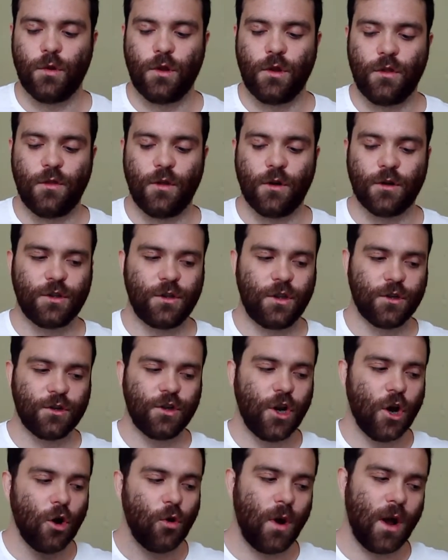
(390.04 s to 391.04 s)
there's
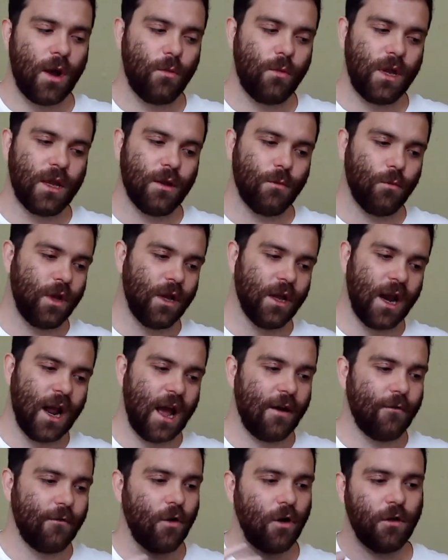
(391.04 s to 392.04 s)
no way we could
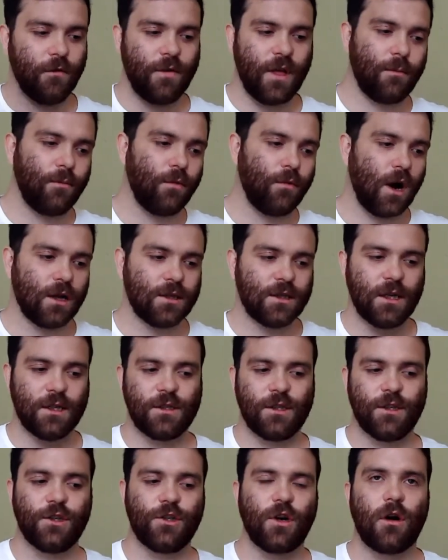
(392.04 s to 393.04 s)
have all of that process
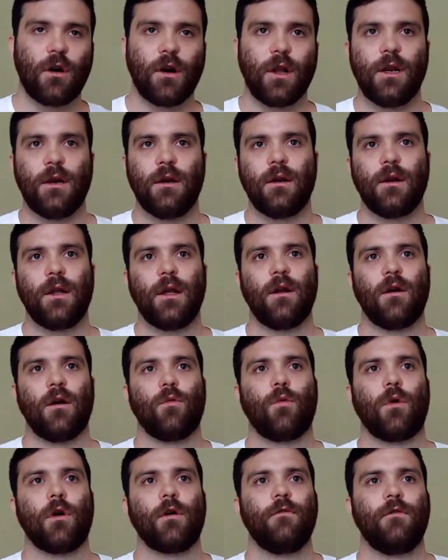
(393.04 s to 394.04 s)
and jargon in our
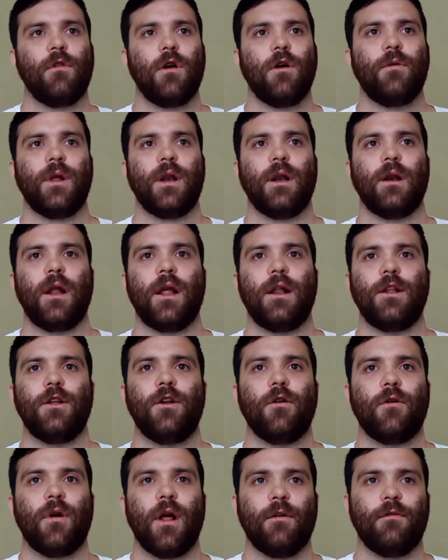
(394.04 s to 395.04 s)
workflow, and you
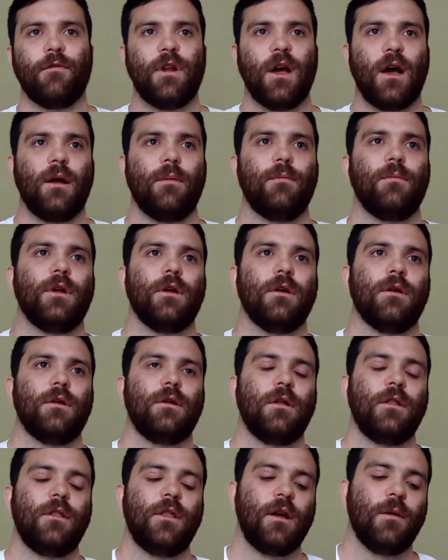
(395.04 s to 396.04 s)
don't have time to
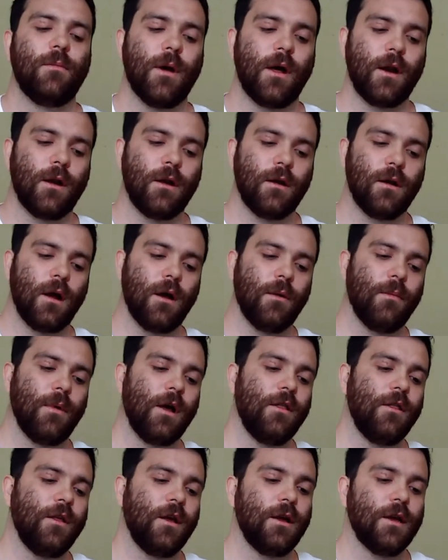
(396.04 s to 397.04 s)
think about it. I
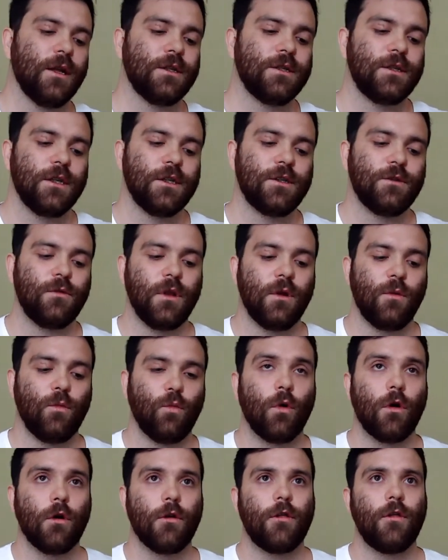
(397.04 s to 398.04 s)
think it's really
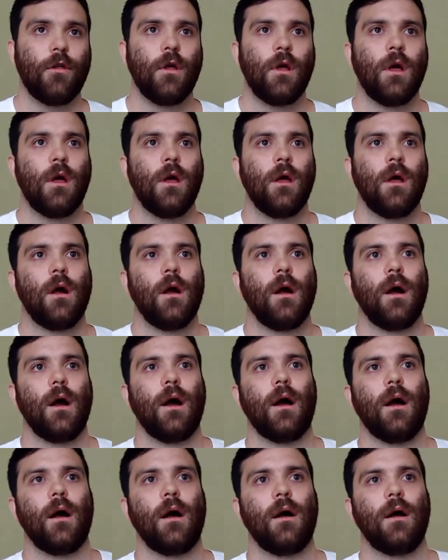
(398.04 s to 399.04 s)
worth
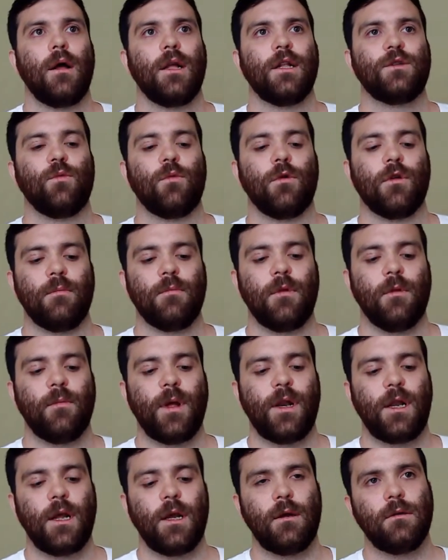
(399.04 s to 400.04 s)

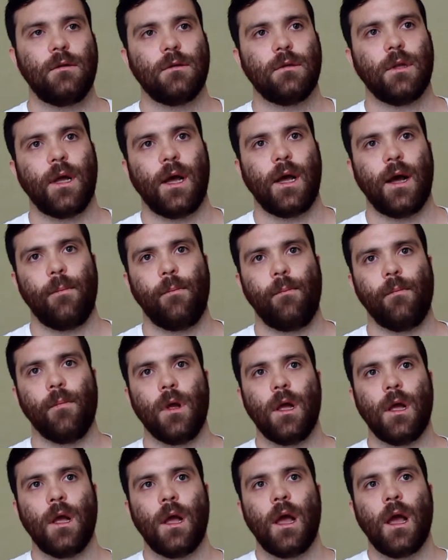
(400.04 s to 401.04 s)
implementing.
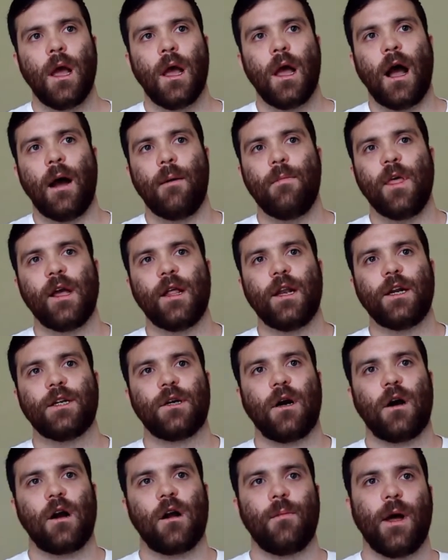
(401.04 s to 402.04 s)
I'm then going to
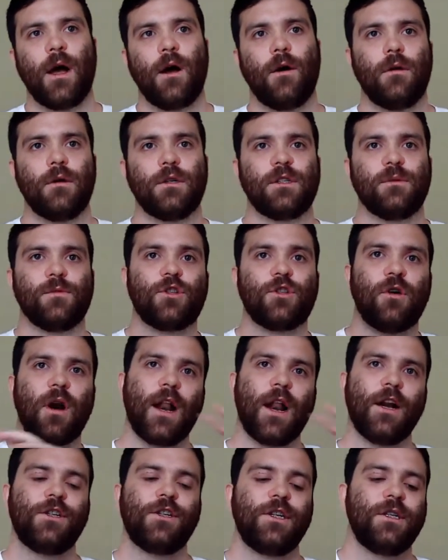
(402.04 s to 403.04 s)
talk about some
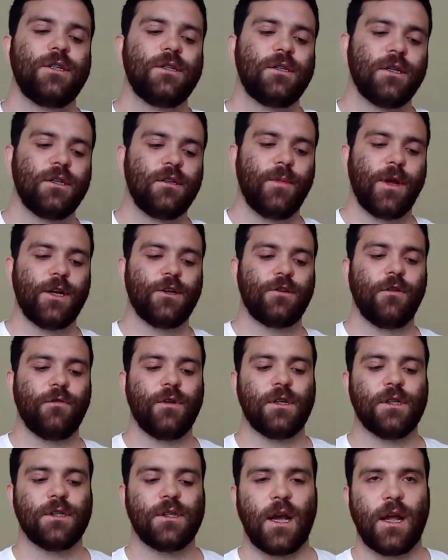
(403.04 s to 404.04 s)
strategies that domain-driven
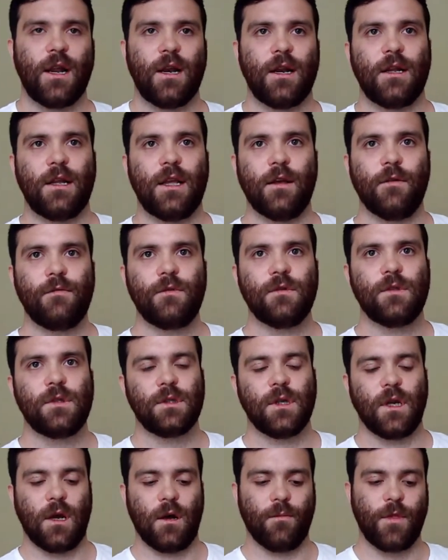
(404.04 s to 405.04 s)
design gives
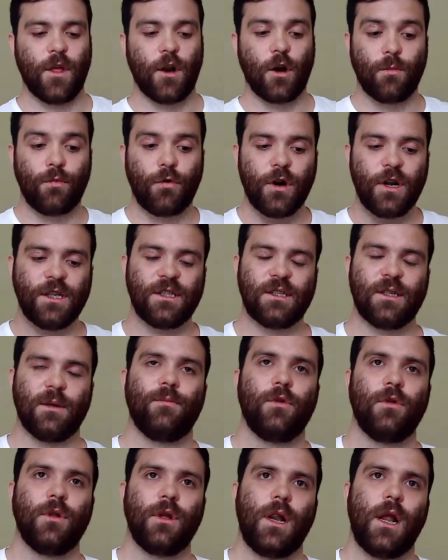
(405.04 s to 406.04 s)
that are pretty
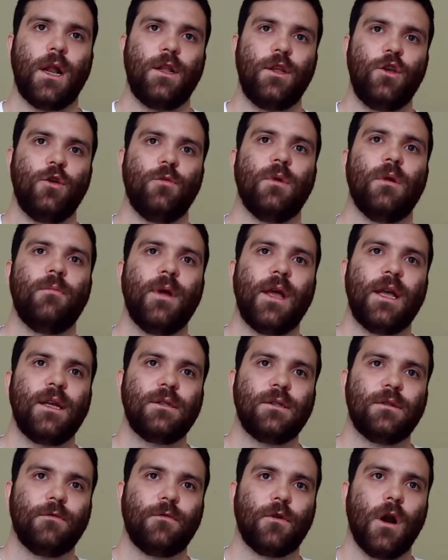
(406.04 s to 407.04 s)
simple and
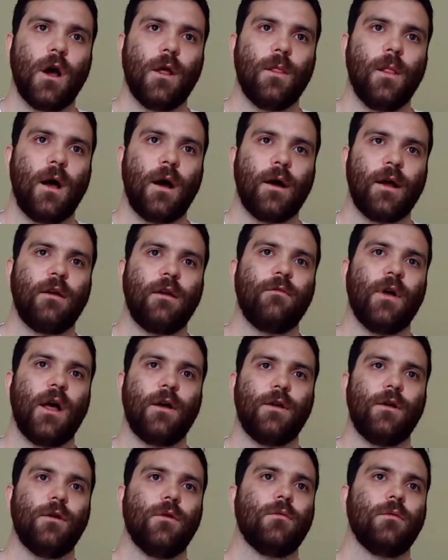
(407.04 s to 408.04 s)
human-based for unlocking
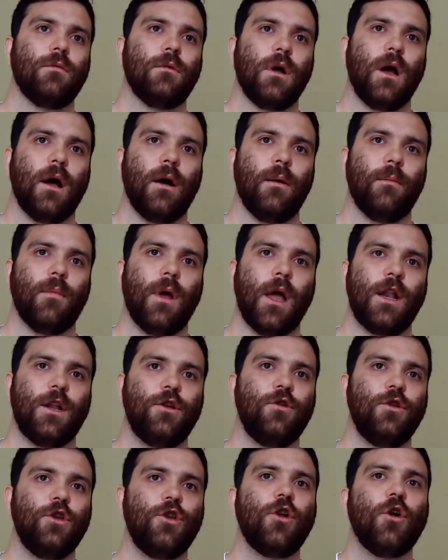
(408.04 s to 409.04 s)
value. And
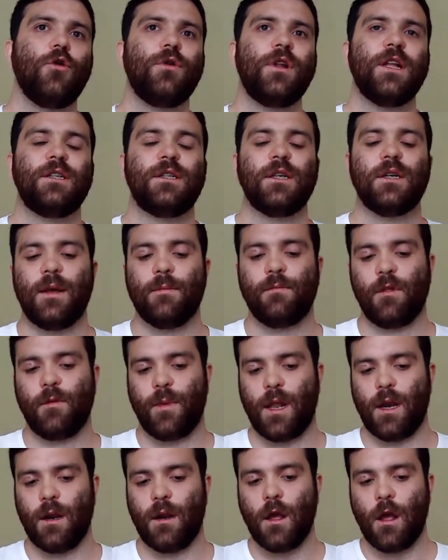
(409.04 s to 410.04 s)
you don't need to
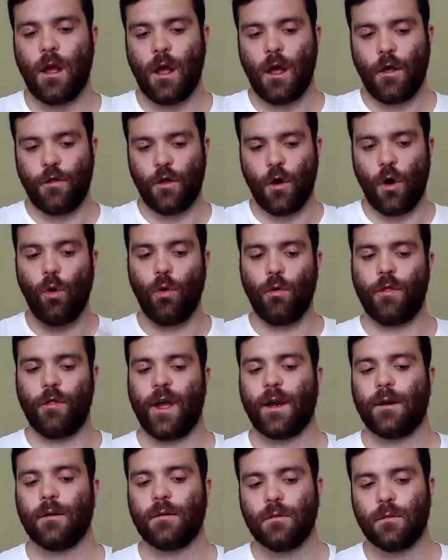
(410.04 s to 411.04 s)
implement the whole
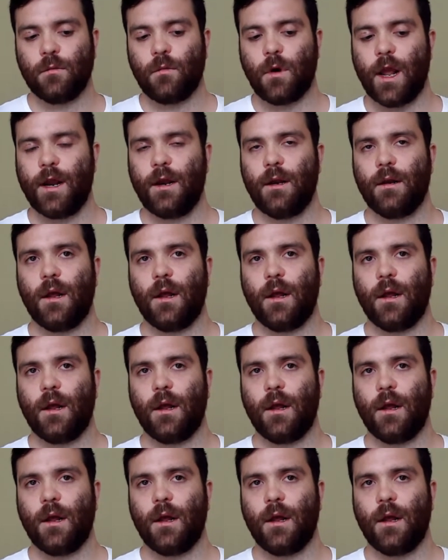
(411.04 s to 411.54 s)
thing, right?